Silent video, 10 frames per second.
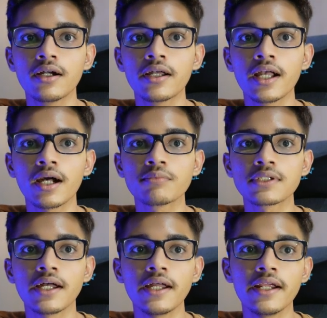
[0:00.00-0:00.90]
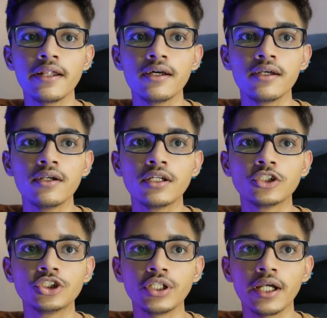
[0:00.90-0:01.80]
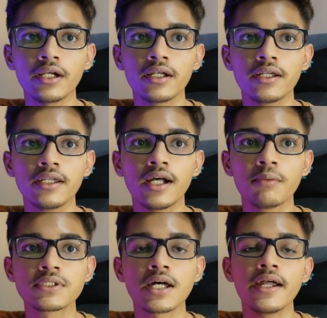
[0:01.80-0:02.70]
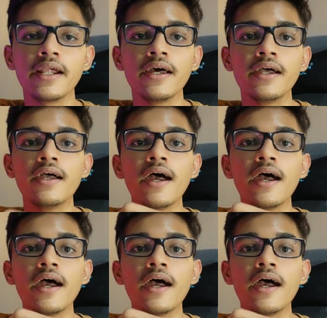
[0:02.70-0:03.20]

king comes ahead, check, he comes ahead.